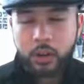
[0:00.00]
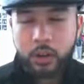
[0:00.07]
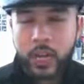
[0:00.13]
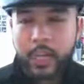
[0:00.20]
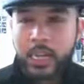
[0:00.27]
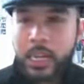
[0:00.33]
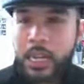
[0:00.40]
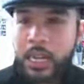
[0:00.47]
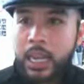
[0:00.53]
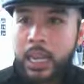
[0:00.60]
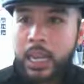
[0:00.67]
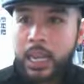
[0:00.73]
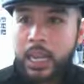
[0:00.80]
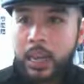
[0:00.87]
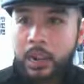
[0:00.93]
All right.
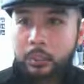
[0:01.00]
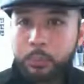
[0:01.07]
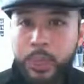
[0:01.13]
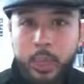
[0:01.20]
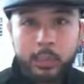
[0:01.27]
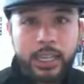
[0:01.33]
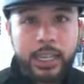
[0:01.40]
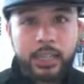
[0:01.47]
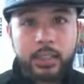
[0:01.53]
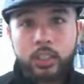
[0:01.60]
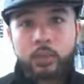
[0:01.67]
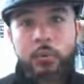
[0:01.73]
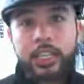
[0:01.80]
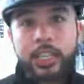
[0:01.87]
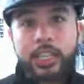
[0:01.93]
Big
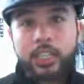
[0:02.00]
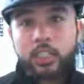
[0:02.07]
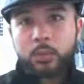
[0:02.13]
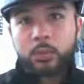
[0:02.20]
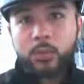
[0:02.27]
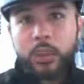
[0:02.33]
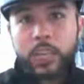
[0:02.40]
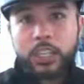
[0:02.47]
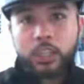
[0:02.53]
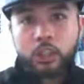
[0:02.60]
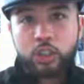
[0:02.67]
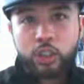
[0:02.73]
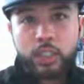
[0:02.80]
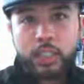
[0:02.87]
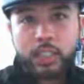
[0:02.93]
weekend this weekend. Some of you
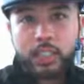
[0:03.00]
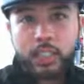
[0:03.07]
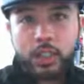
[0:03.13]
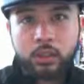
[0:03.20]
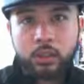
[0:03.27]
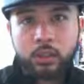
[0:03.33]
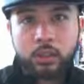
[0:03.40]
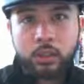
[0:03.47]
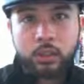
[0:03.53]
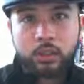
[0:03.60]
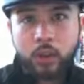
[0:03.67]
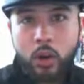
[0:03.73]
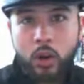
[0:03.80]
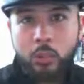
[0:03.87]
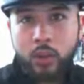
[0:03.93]
guys are joining us here
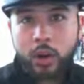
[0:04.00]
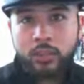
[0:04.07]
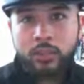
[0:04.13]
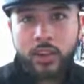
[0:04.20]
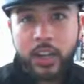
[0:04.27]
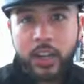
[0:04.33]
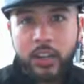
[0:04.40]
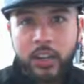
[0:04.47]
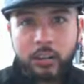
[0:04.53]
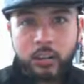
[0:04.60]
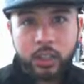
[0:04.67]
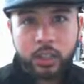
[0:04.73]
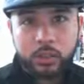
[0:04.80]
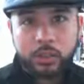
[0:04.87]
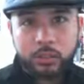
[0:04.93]
locally for our
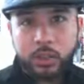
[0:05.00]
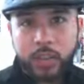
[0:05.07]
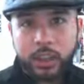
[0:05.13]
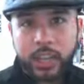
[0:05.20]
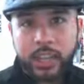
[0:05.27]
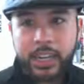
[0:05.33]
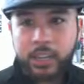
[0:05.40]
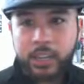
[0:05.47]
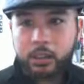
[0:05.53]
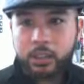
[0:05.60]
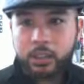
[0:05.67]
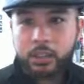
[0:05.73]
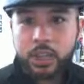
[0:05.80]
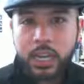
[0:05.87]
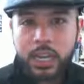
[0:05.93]
bonfire. We look forward to hanging out
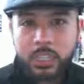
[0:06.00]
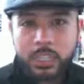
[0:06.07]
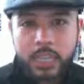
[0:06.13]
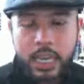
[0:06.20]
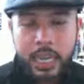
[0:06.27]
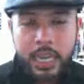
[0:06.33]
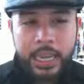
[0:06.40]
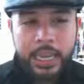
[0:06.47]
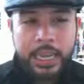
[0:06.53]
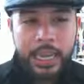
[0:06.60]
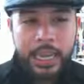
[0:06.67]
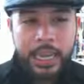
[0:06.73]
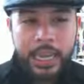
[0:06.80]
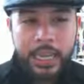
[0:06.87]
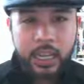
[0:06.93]
with you guys.
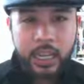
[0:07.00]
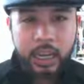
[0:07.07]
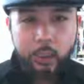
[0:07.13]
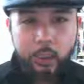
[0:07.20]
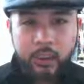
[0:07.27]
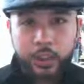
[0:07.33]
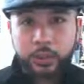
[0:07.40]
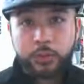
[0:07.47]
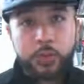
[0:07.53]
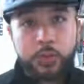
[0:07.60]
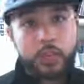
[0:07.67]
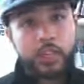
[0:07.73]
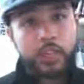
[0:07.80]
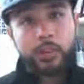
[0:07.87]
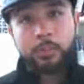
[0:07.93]
And we'll see you
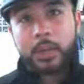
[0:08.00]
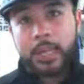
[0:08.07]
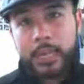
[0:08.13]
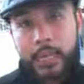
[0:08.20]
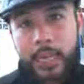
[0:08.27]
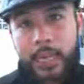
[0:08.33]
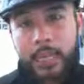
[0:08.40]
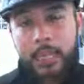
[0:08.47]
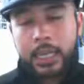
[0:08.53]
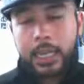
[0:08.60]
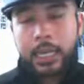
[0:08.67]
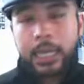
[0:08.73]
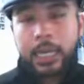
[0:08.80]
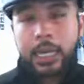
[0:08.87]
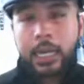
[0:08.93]
first thing on
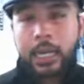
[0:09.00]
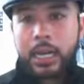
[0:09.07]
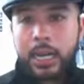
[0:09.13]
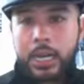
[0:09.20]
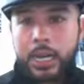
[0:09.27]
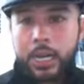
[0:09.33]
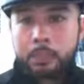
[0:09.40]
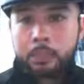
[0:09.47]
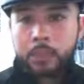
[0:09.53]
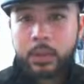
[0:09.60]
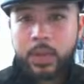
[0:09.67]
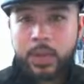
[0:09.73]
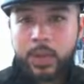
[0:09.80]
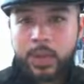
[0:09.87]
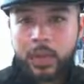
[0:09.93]
Monday
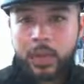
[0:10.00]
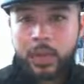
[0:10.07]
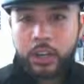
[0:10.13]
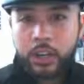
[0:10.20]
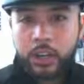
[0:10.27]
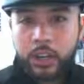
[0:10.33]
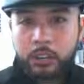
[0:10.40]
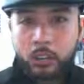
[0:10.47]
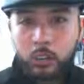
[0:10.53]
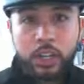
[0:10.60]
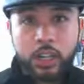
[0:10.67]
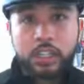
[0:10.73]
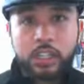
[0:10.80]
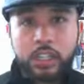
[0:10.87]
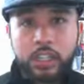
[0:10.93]
on our
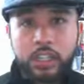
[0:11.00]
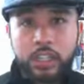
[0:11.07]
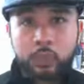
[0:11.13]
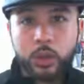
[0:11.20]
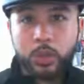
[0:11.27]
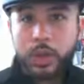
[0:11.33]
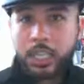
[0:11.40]
morning session.